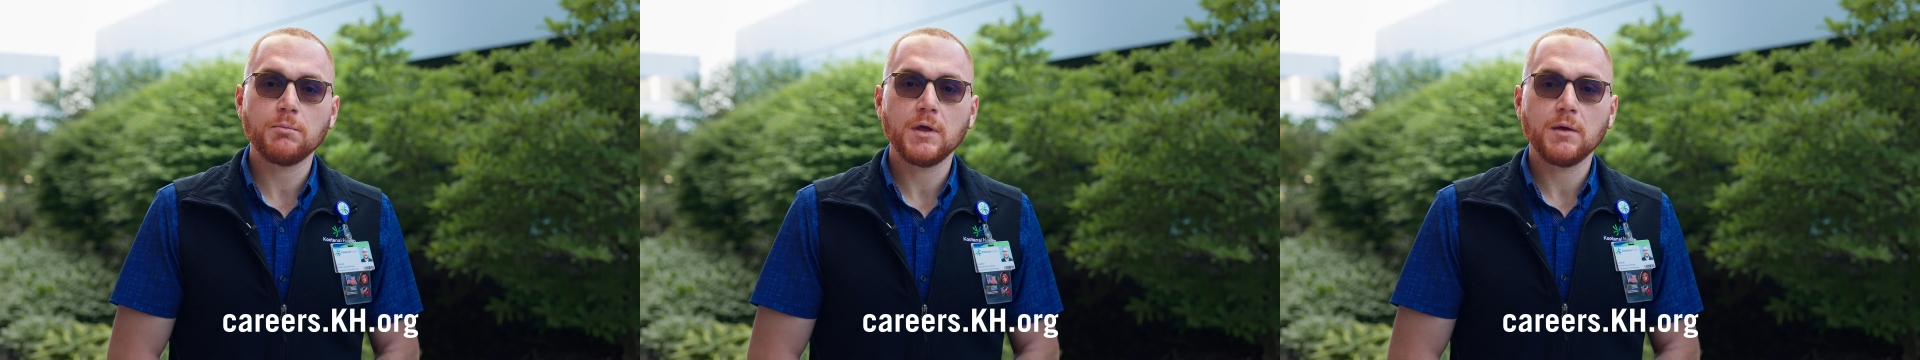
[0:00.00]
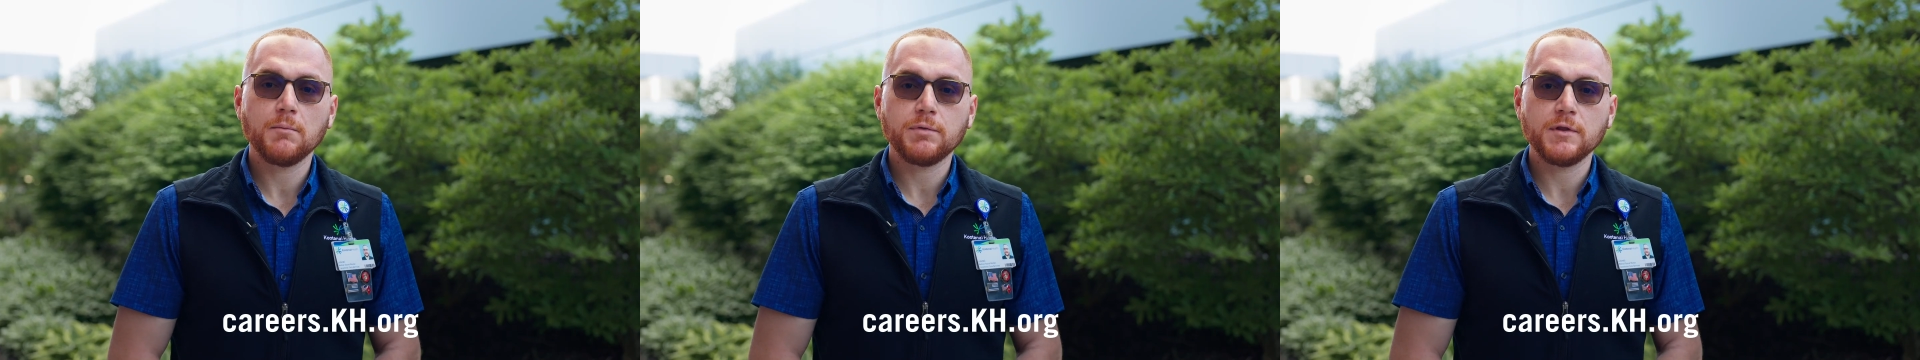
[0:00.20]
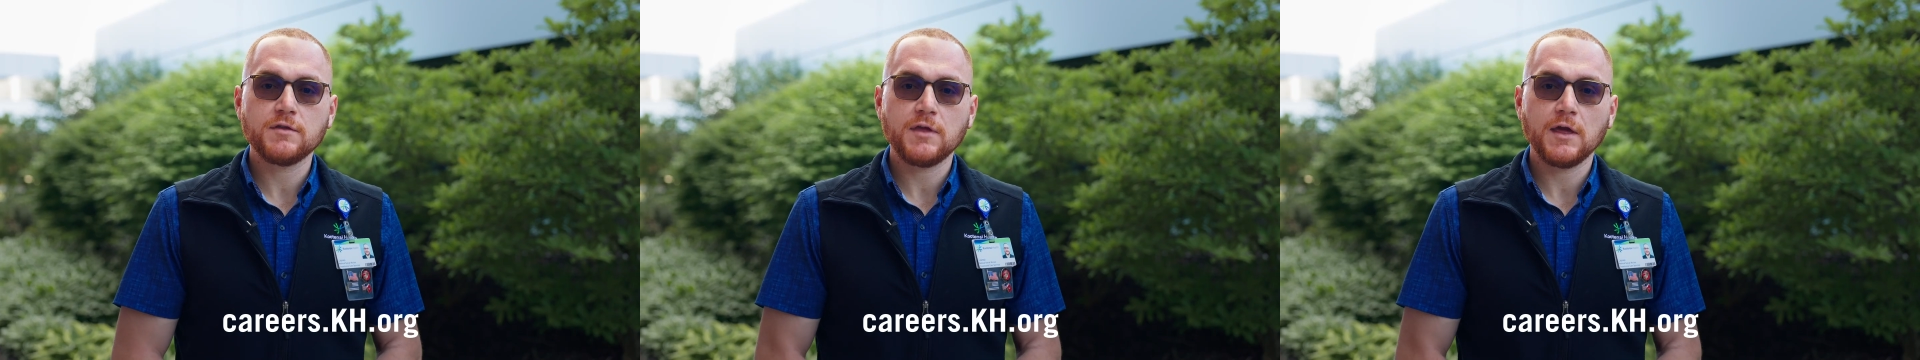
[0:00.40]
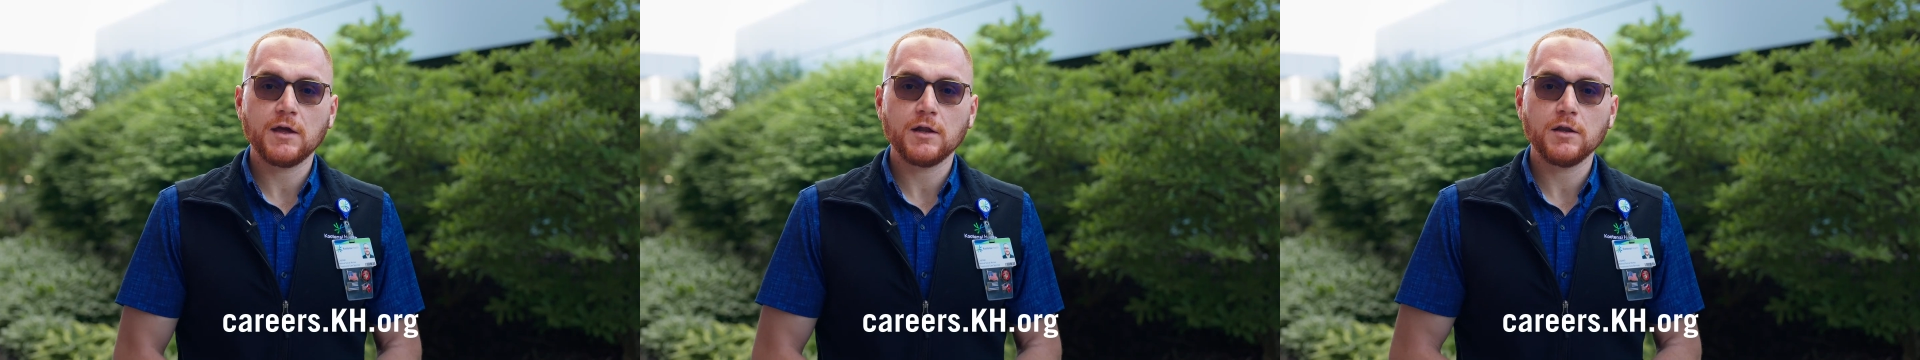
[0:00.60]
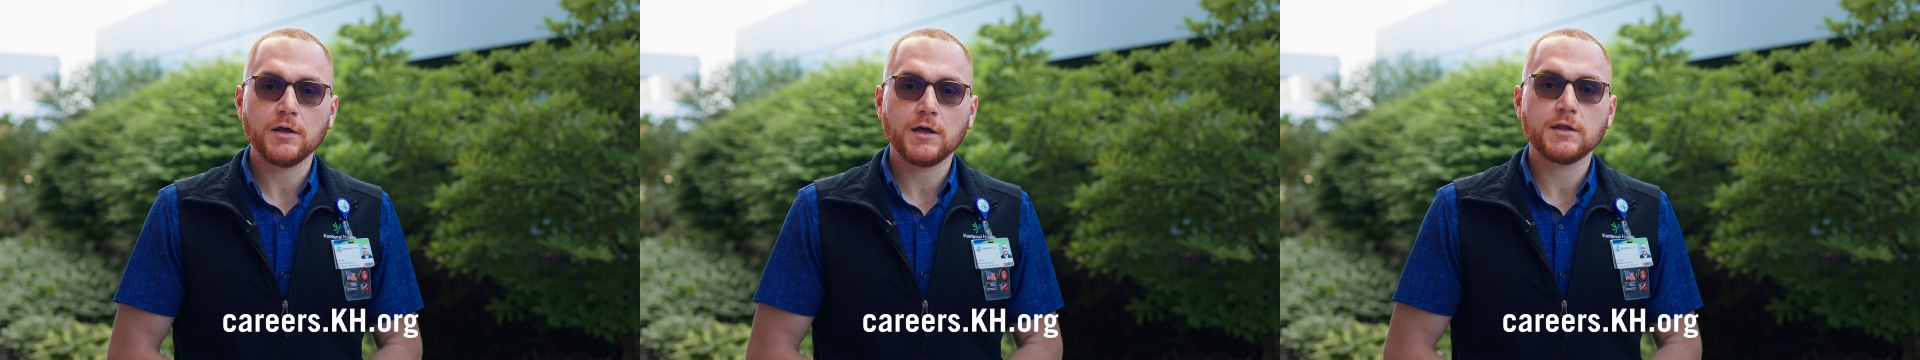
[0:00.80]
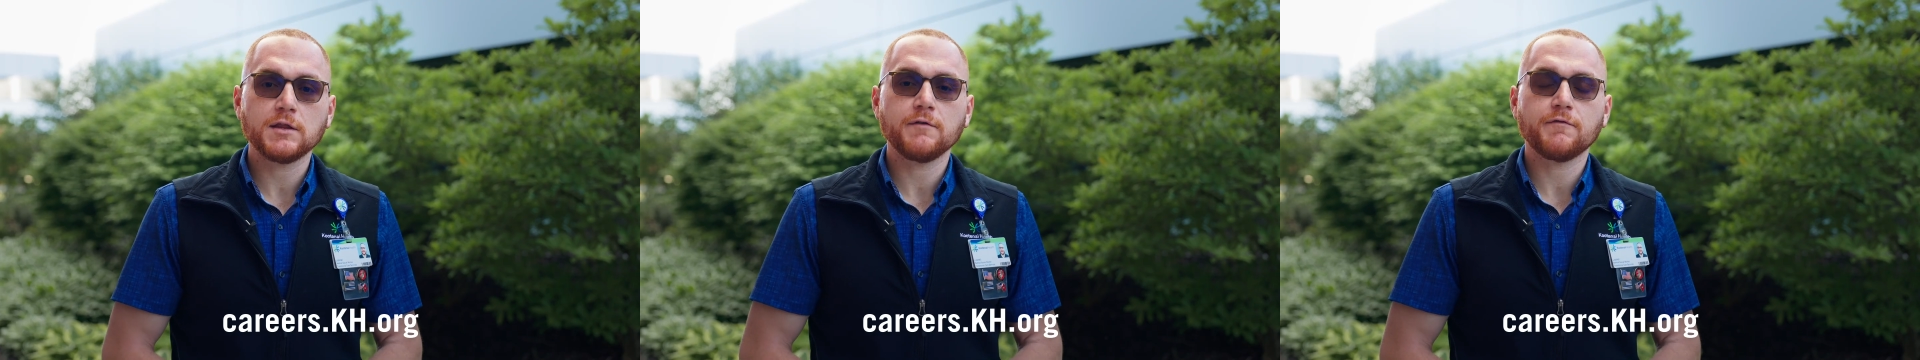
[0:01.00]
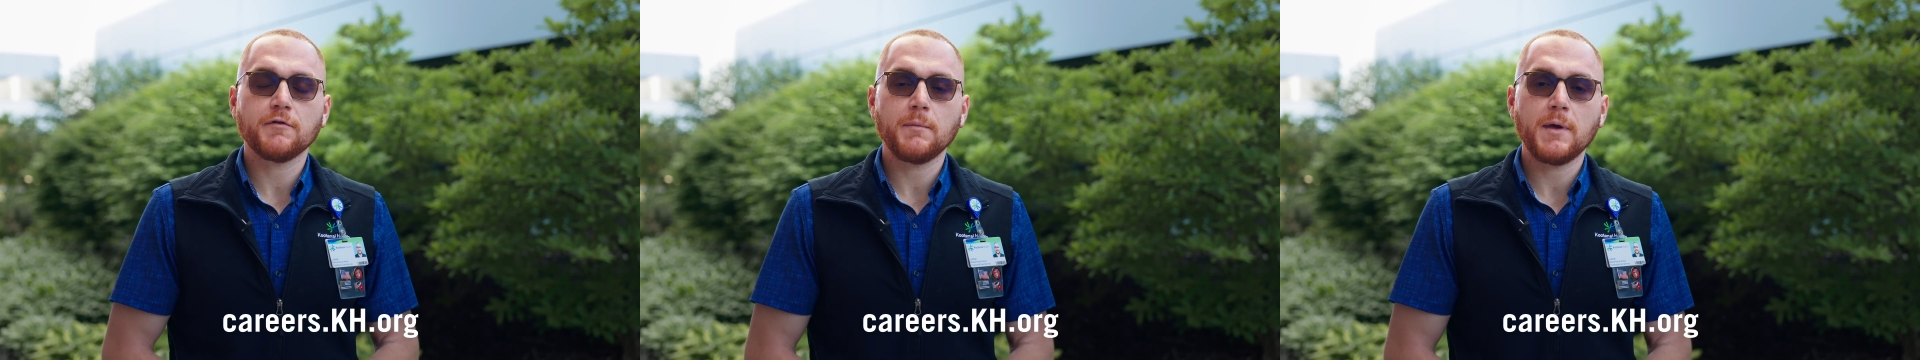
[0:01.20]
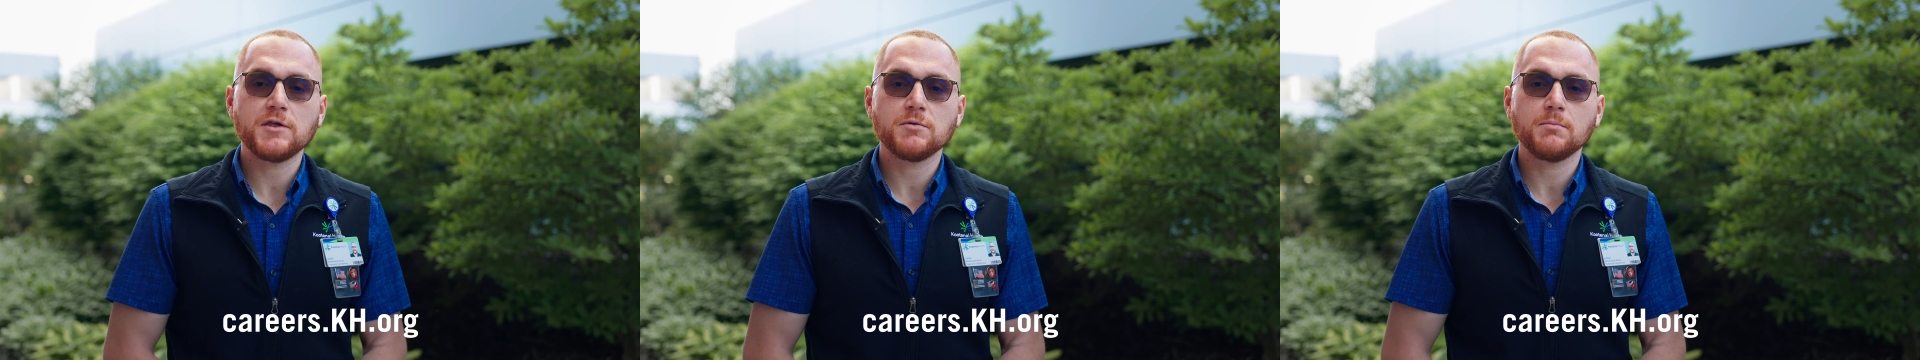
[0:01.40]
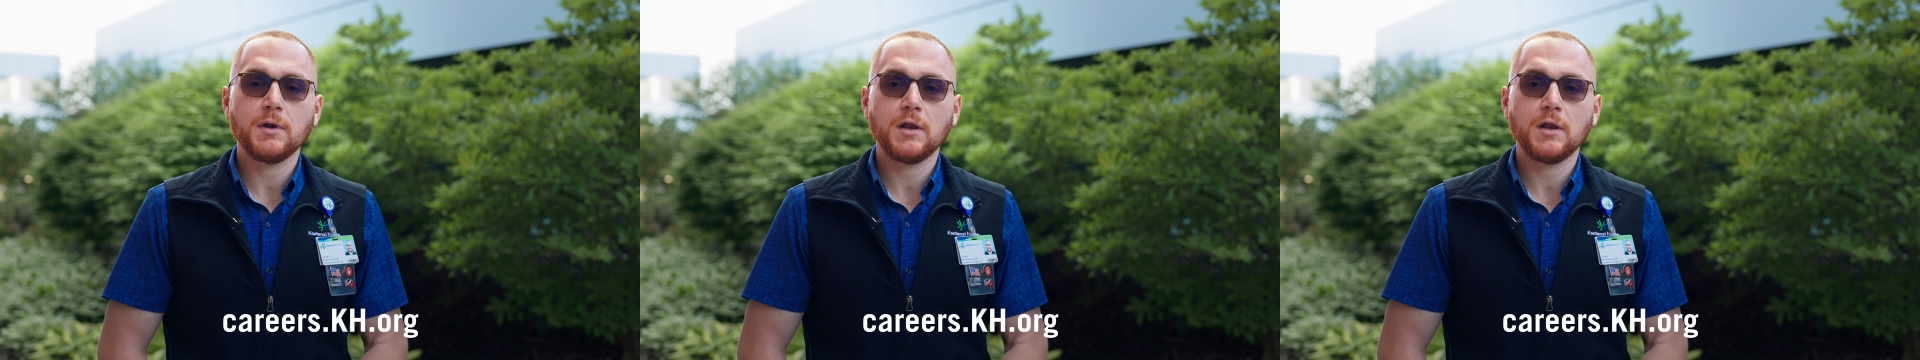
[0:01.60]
please take a look at the information